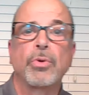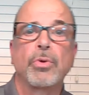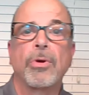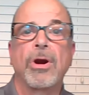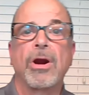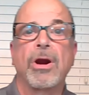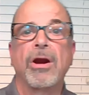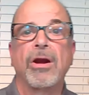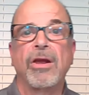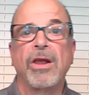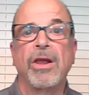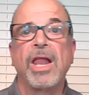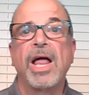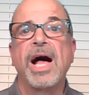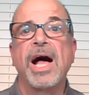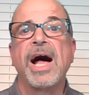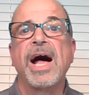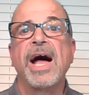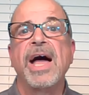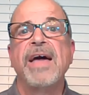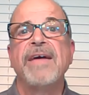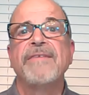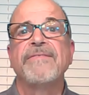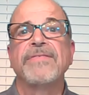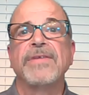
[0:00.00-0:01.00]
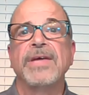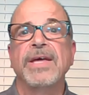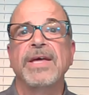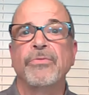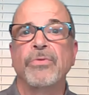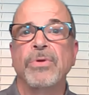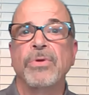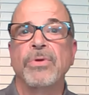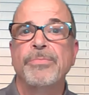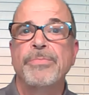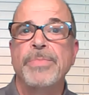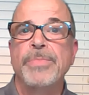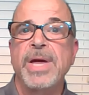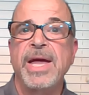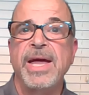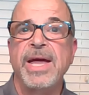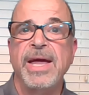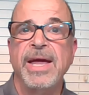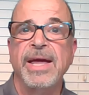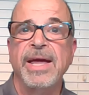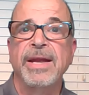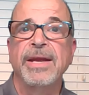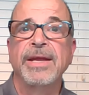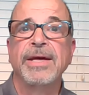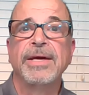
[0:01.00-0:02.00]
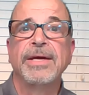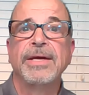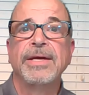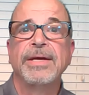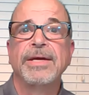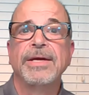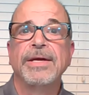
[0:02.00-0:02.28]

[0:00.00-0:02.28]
who are alive and remain,